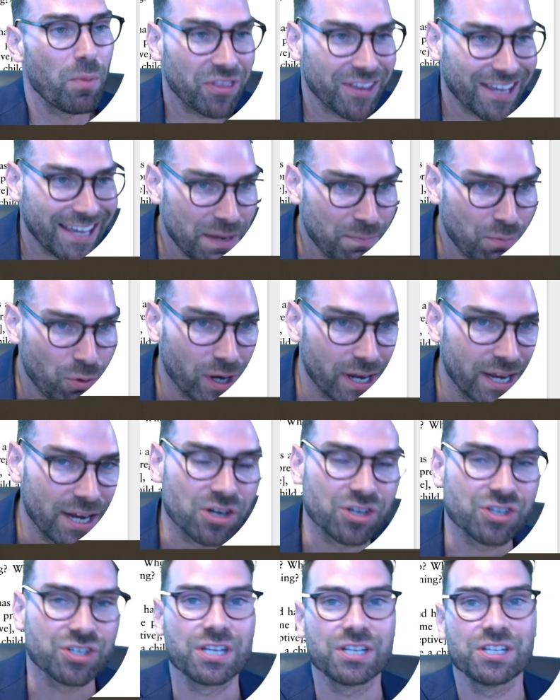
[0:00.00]
the key point
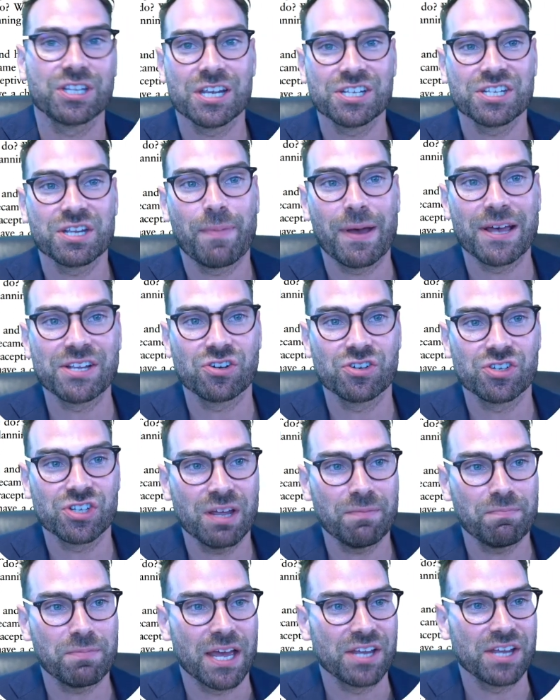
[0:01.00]
here is, does it pass our
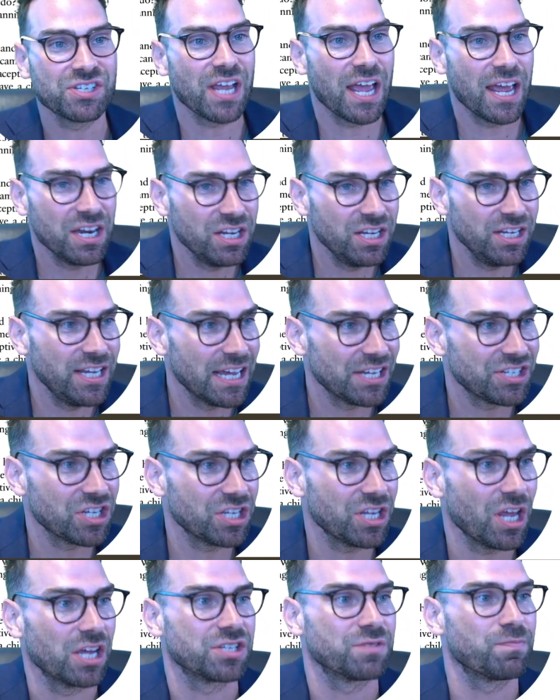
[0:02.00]
skip test? And yes,
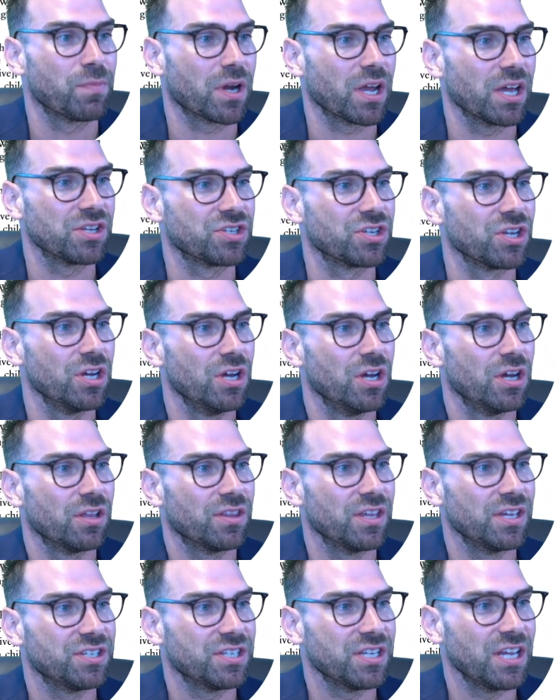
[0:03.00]
it does, because
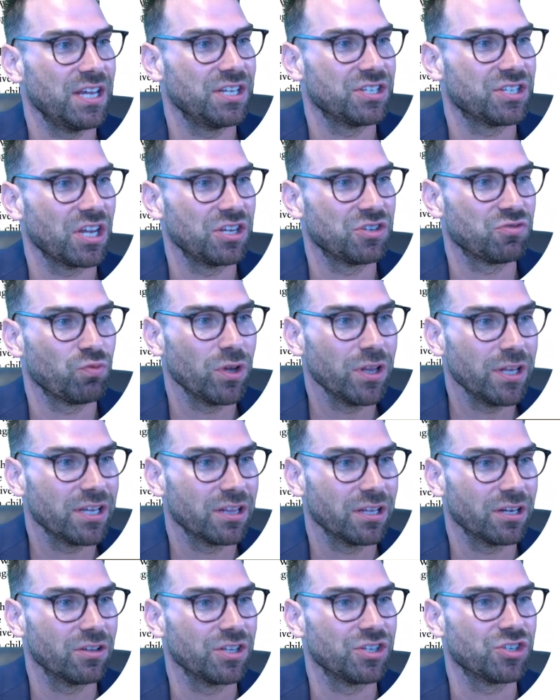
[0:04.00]
this is really
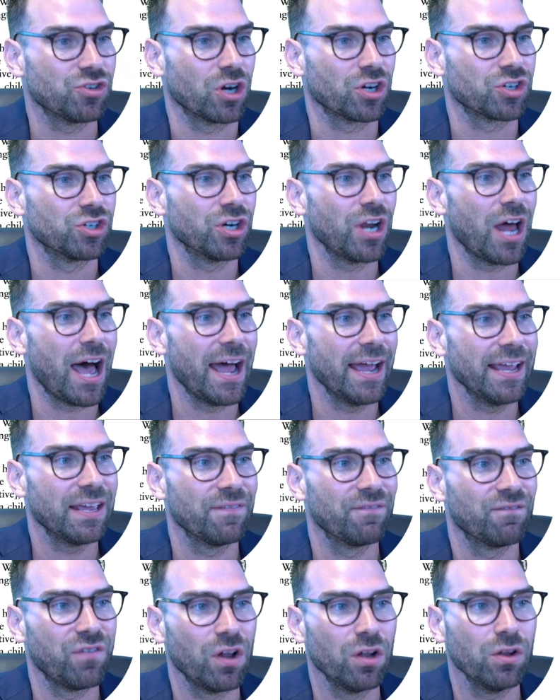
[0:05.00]
clearly structured. I
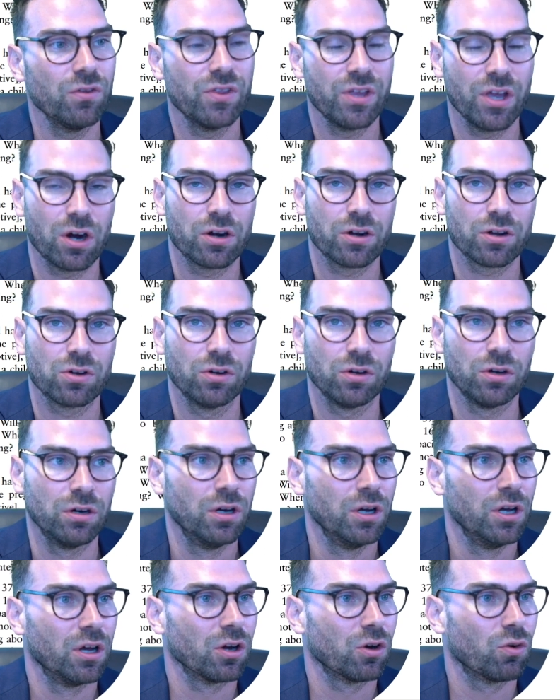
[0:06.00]
can follow the
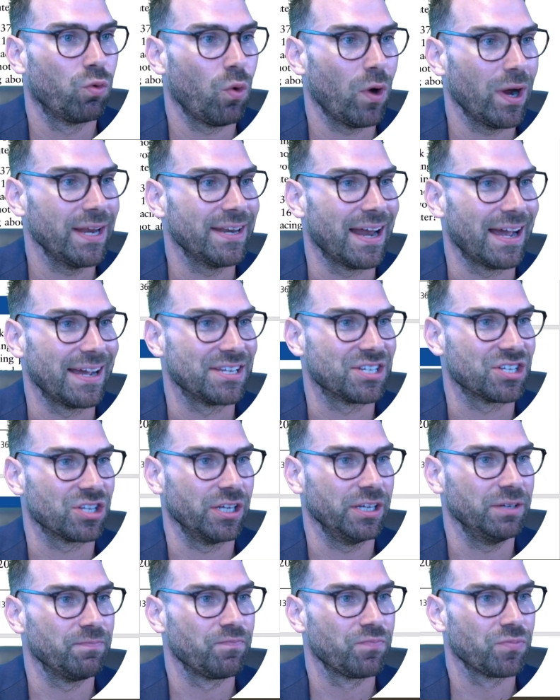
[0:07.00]
article quite
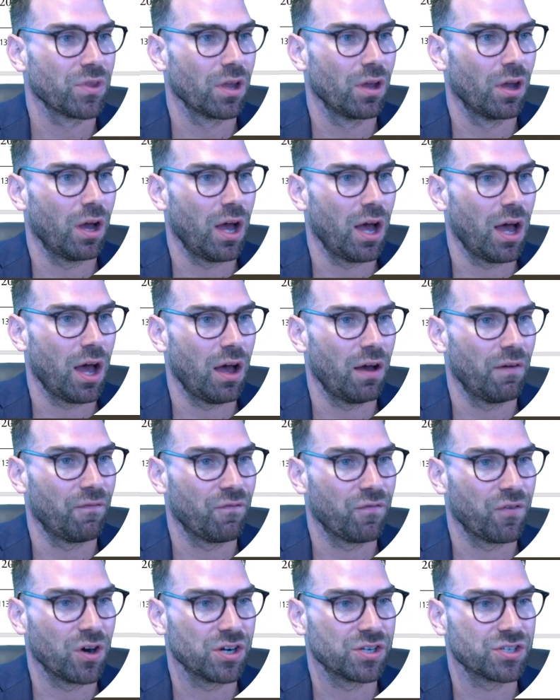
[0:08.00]
nicely.
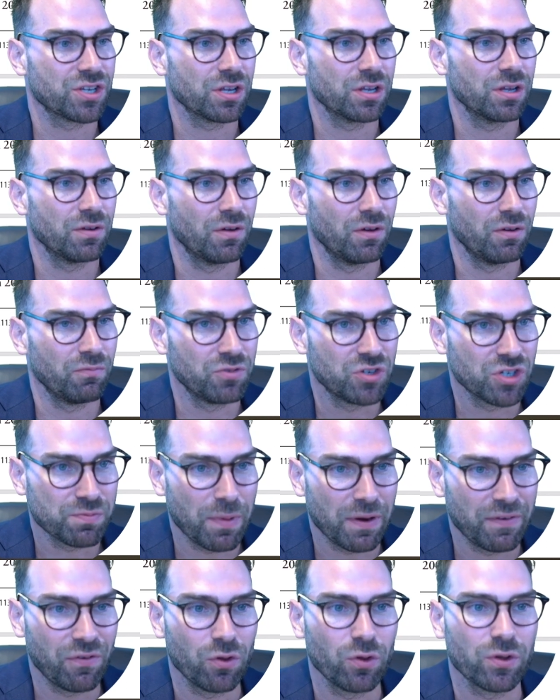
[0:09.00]
First, just
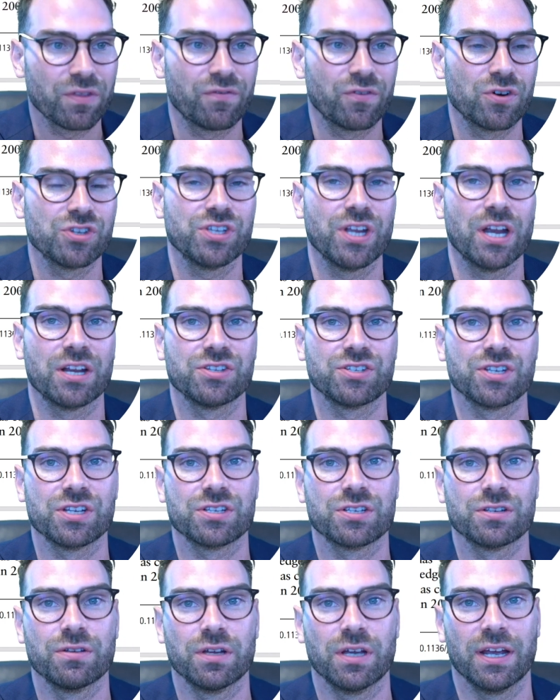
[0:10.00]
by following the first
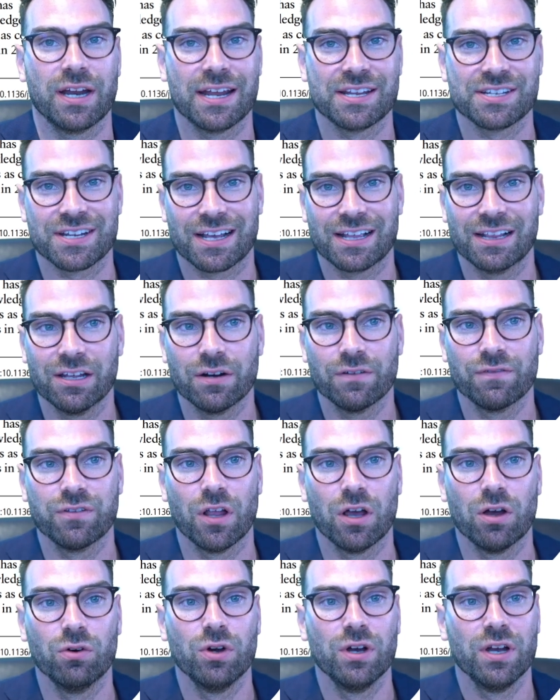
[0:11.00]
sentences, it has a clear
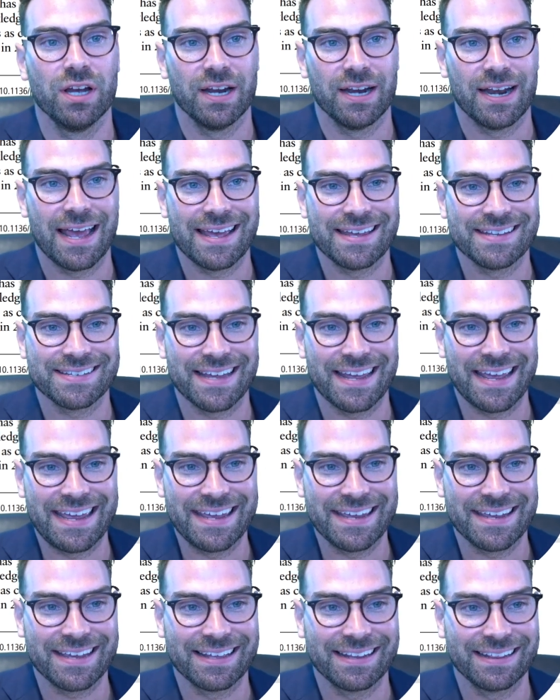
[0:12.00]
flow. It has
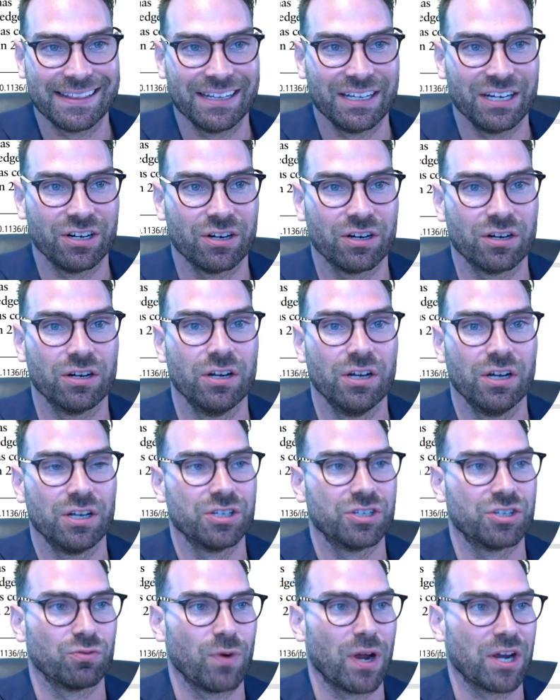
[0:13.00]
a clear
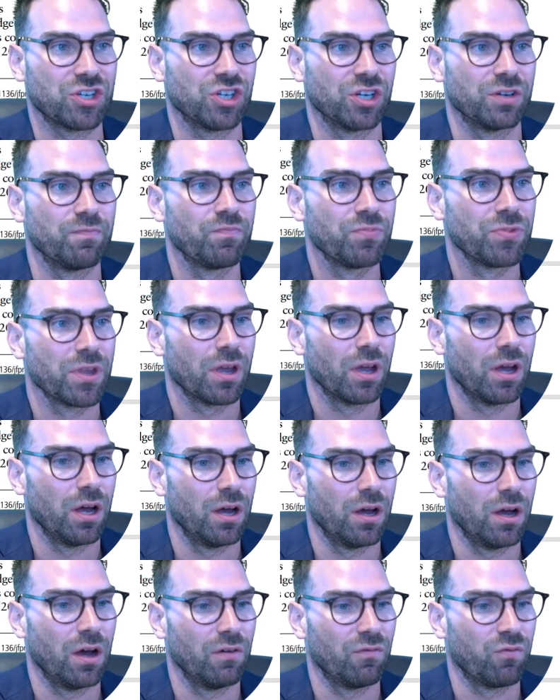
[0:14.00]
direction
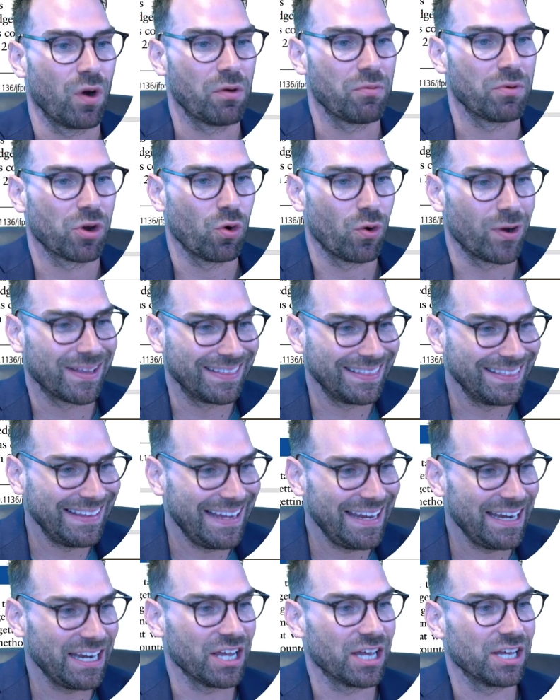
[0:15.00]
of where we're going,
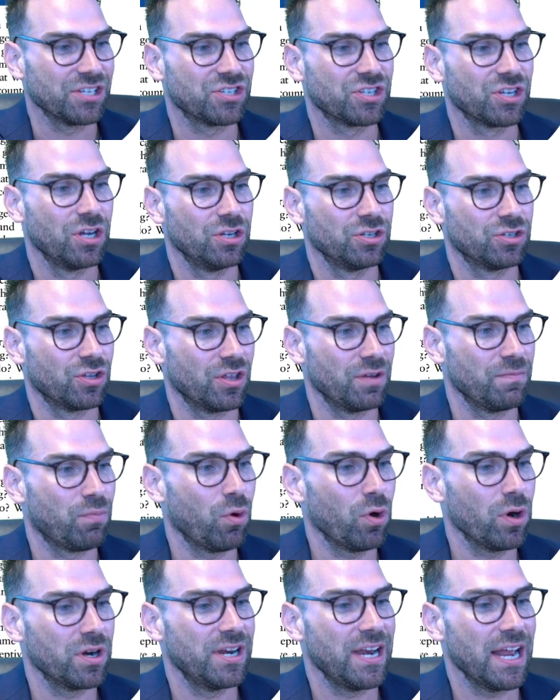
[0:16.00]
leading us to the
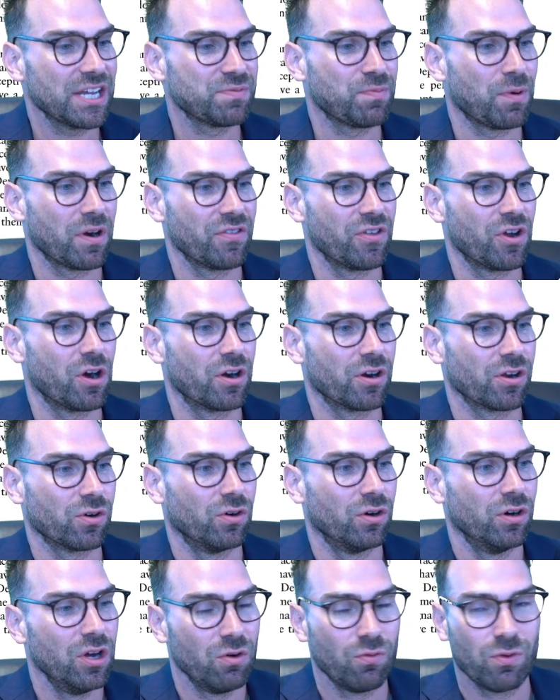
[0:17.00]
important next part of the
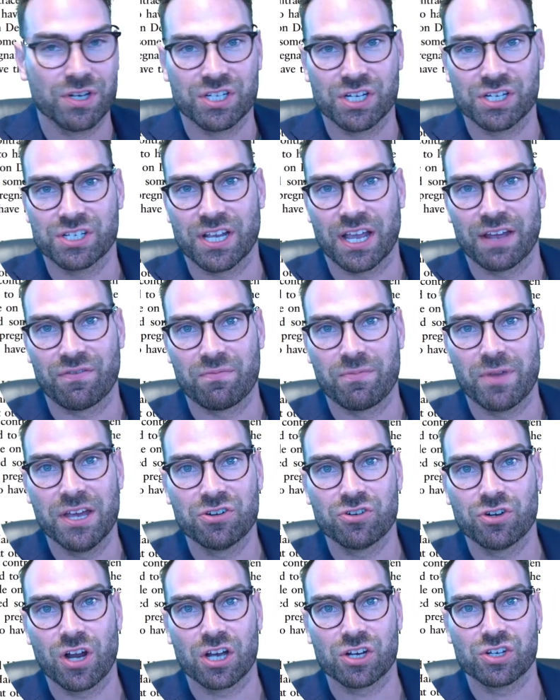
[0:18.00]
article, which is to get from the
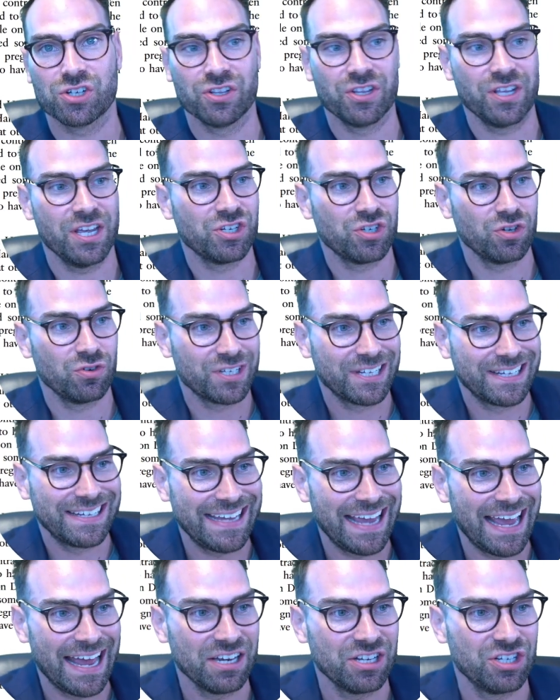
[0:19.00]
introduction to the issue to
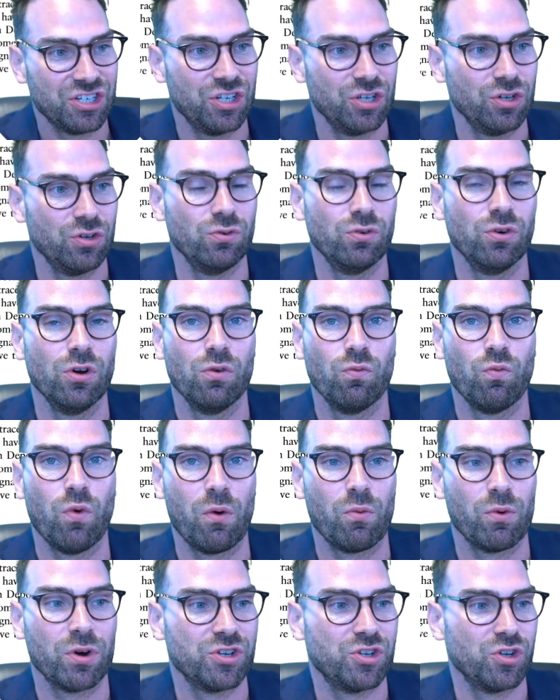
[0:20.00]
get to
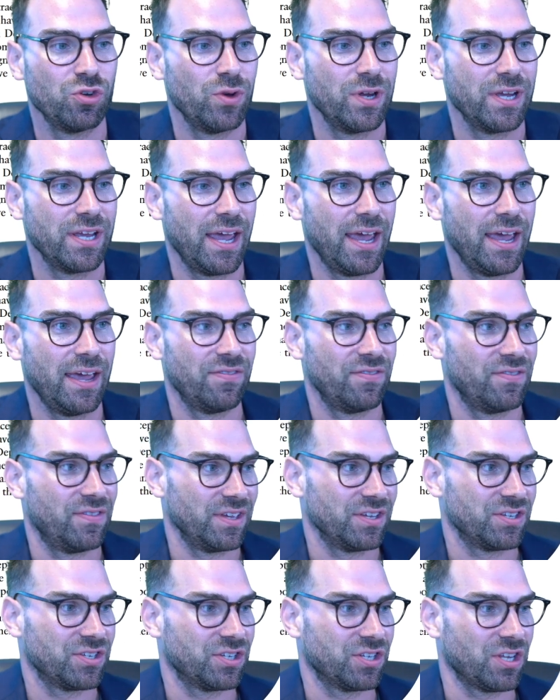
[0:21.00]
what we're doing in
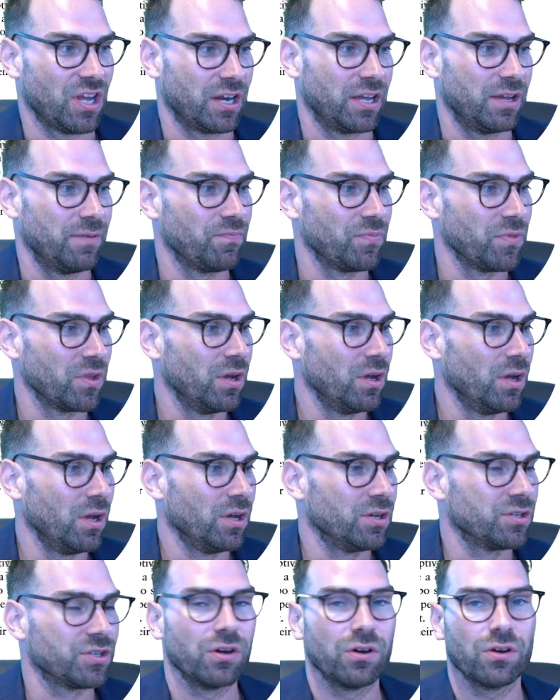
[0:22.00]
this study.
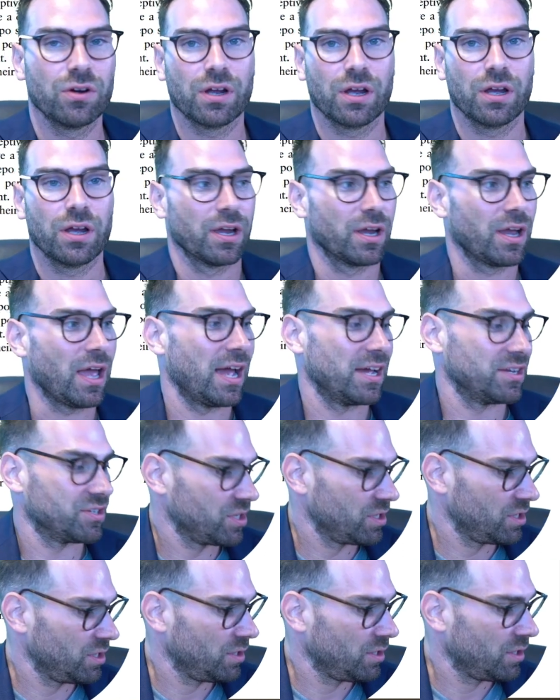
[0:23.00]
So
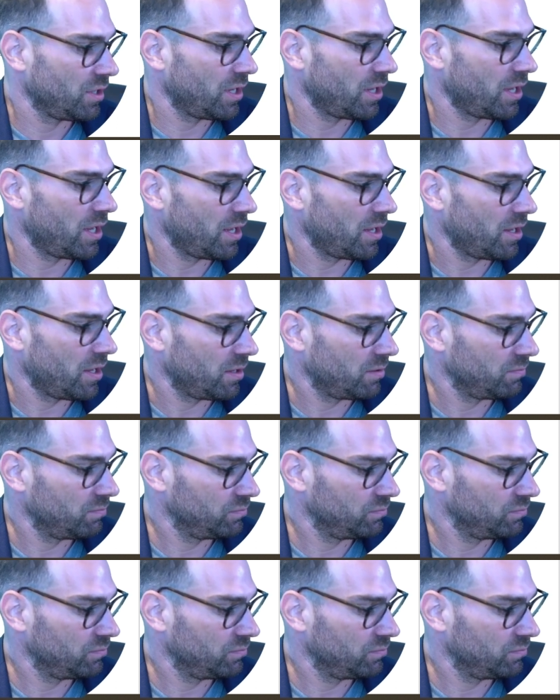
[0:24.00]
guys, I